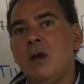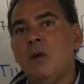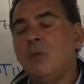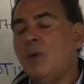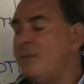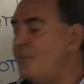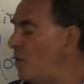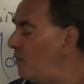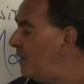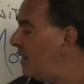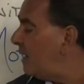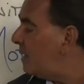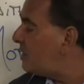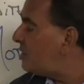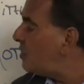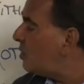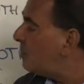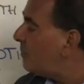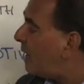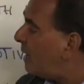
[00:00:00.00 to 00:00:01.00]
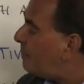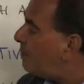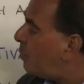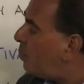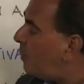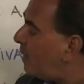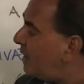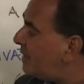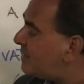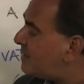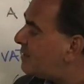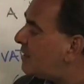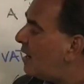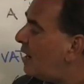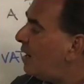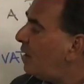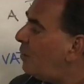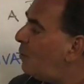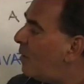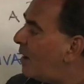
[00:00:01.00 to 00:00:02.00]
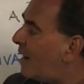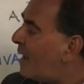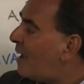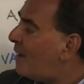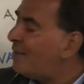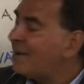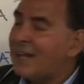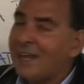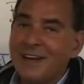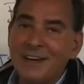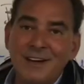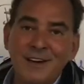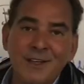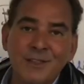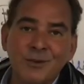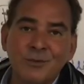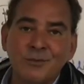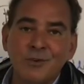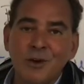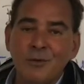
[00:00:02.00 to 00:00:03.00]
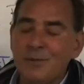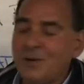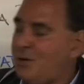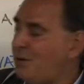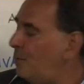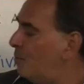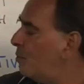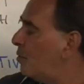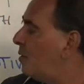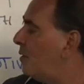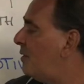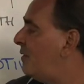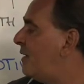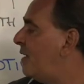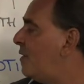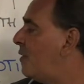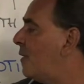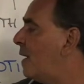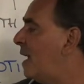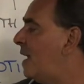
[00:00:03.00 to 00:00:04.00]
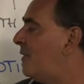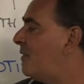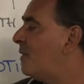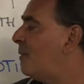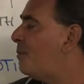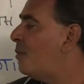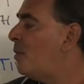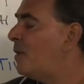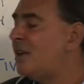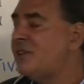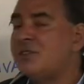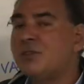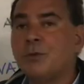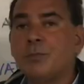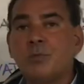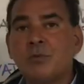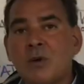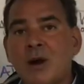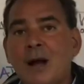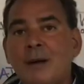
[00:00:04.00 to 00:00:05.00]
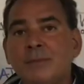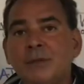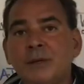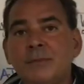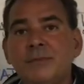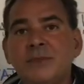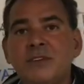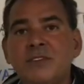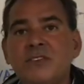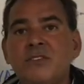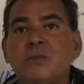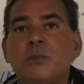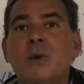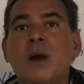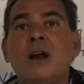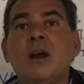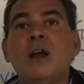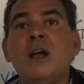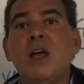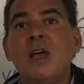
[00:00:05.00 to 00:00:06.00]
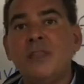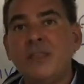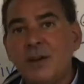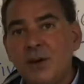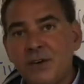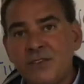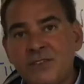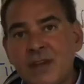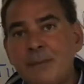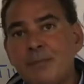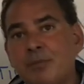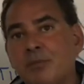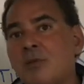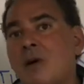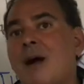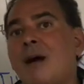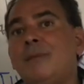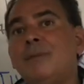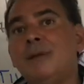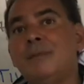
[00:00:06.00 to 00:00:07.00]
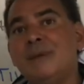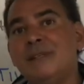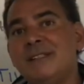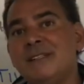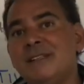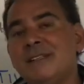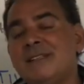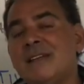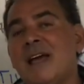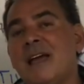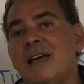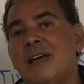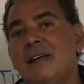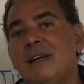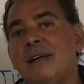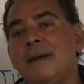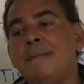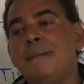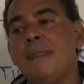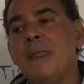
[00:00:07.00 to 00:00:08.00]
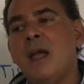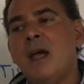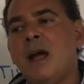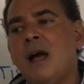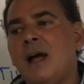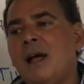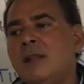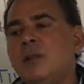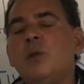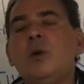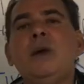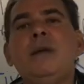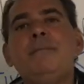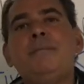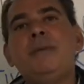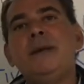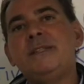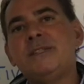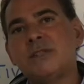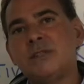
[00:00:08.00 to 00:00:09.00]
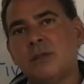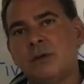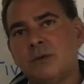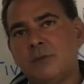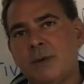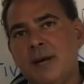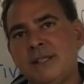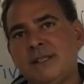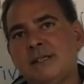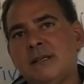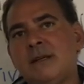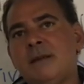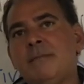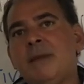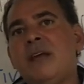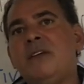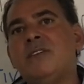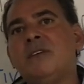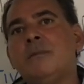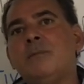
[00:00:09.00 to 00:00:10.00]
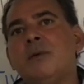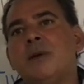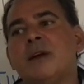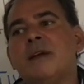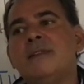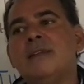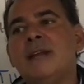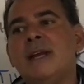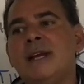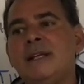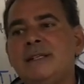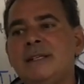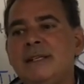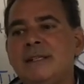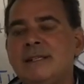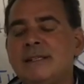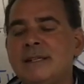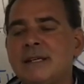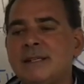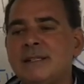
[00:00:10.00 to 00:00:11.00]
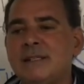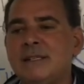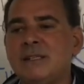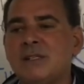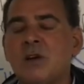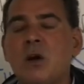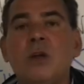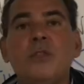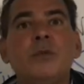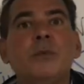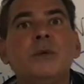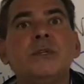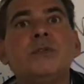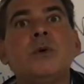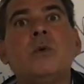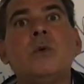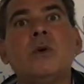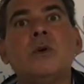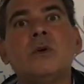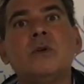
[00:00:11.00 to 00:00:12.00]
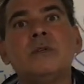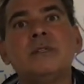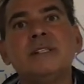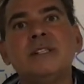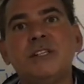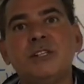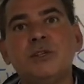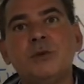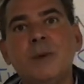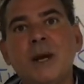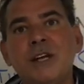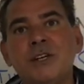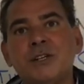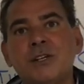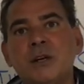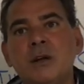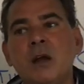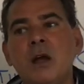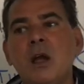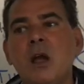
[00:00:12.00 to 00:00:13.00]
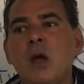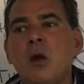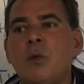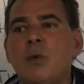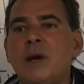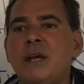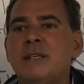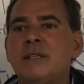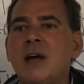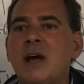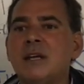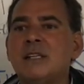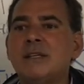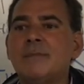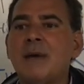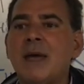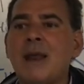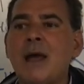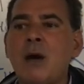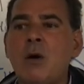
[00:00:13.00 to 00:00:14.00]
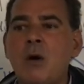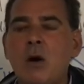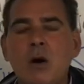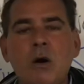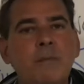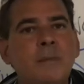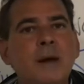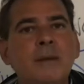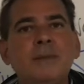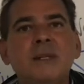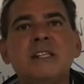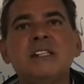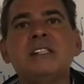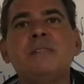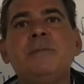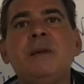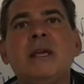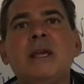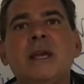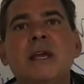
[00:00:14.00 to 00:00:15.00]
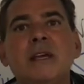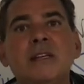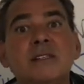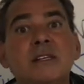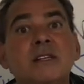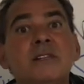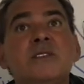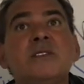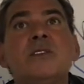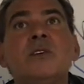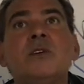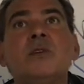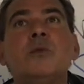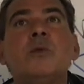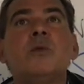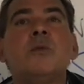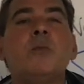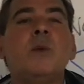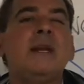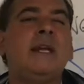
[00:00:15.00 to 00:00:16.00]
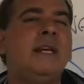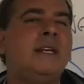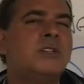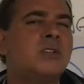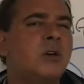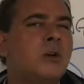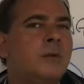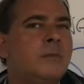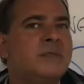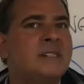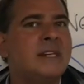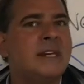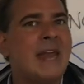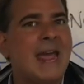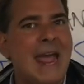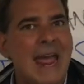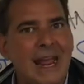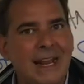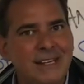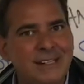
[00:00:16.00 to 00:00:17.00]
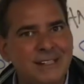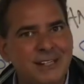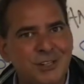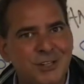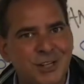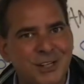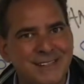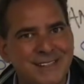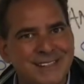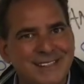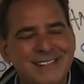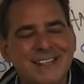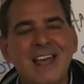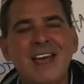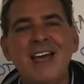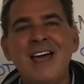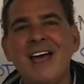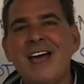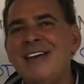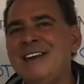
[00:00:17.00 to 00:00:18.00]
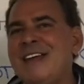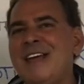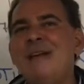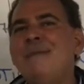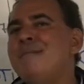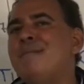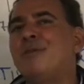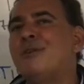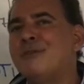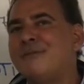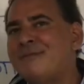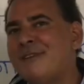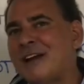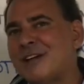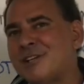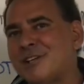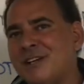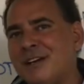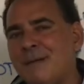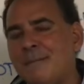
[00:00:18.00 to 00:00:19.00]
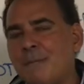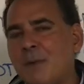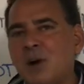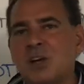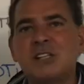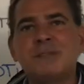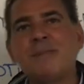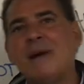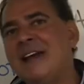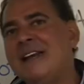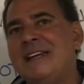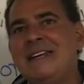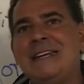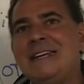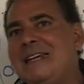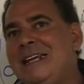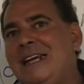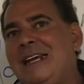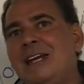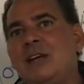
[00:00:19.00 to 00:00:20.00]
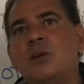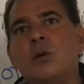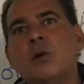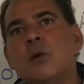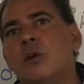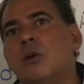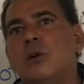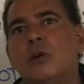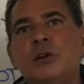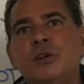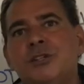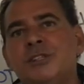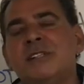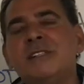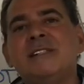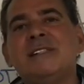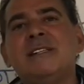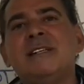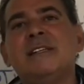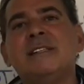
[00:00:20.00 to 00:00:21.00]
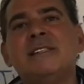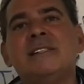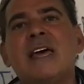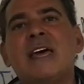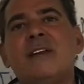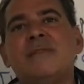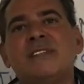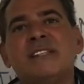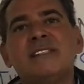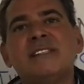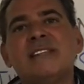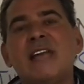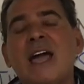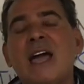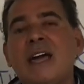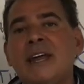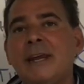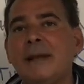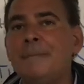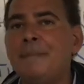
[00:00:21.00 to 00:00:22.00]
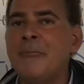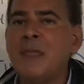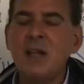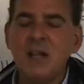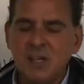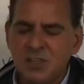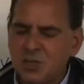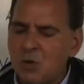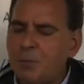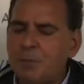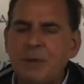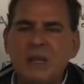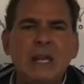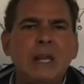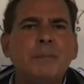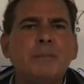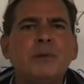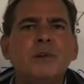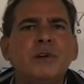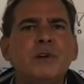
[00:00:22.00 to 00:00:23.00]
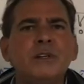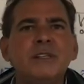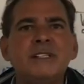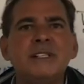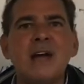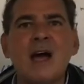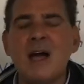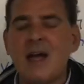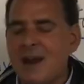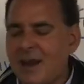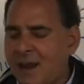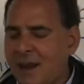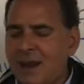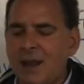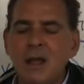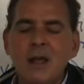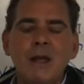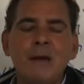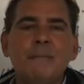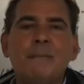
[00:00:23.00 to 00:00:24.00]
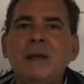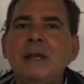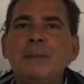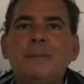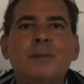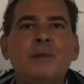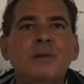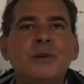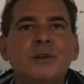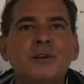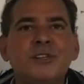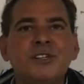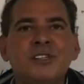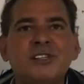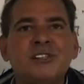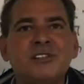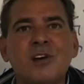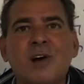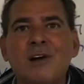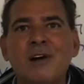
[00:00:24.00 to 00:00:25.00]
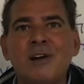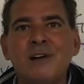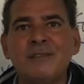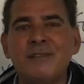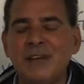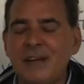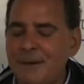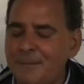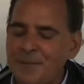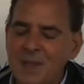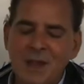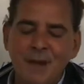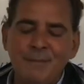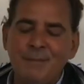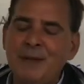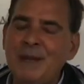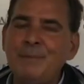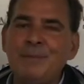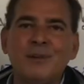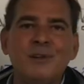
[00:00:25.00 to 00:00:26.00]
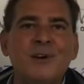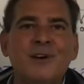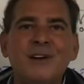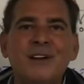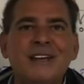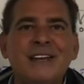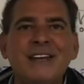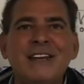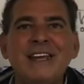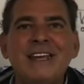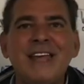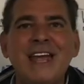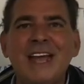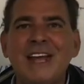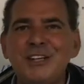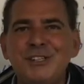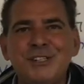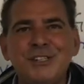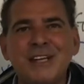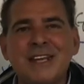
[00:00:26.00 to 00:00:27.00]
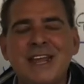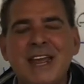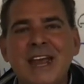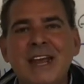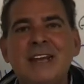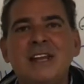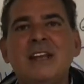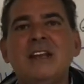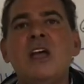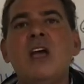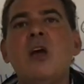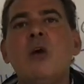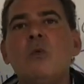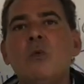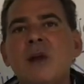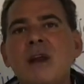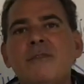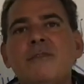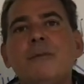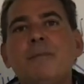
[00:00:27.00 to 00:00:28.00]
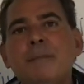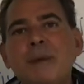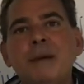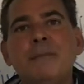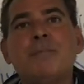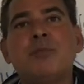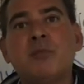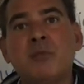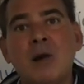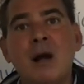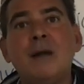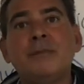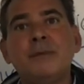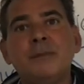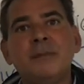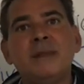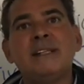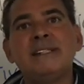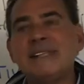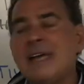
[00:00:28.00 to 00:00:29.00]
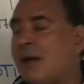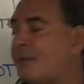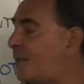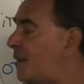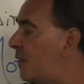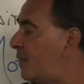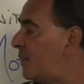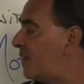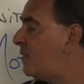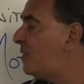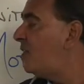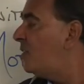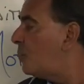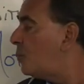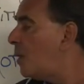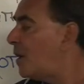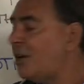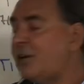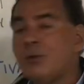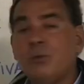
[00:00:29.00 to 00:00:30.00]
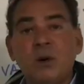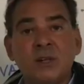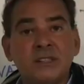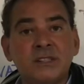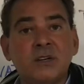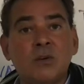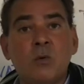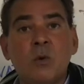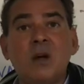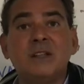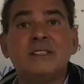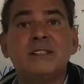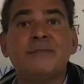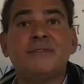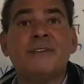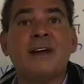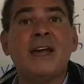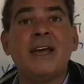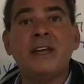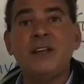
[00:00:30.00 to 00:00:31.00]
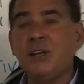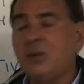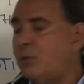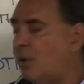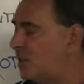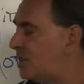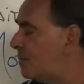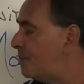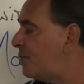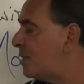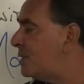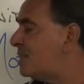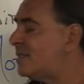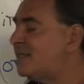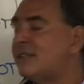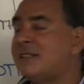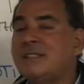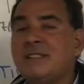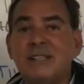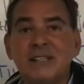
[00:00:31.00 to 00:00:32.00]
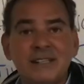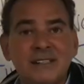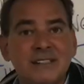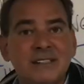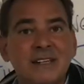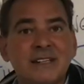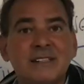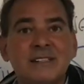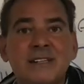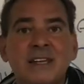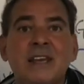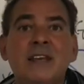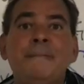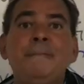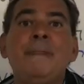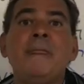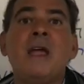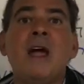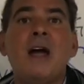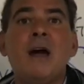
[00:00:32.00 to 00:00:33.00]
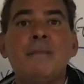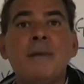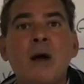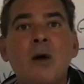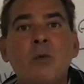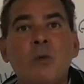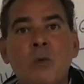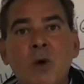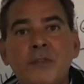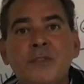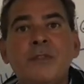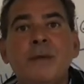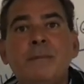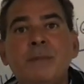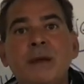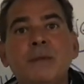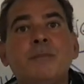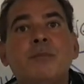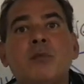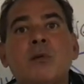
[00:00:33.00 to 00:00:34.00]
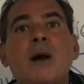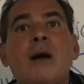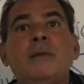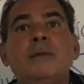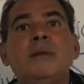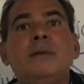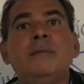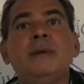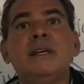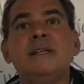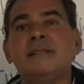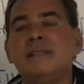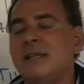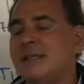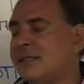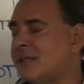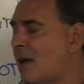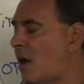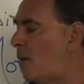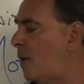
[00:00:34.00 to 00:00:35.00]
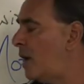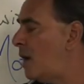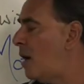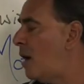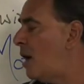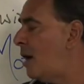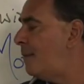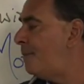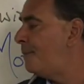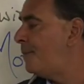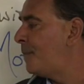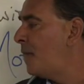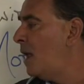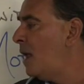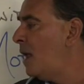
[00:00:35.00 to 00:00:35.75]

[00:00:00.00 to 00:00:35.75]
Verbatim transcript: When moving into your main points, you want to have, again, another Roman numeral, and then your A subpoint is your problem. This is where there is a problem in society. Uh, Lloyd Bitzer writes an amazing book in the 1960s called The Rhetorical Situation, where he talks about how all public speaking is concerned with what he terms an exigence, an imperfection marked by need or urgency inside of society. So people are dying, people are starving, people aren't getting educated, whatever big problem that's out there, this is where you want to quantify it. You want to put statistics in about what the big problem is that's going on.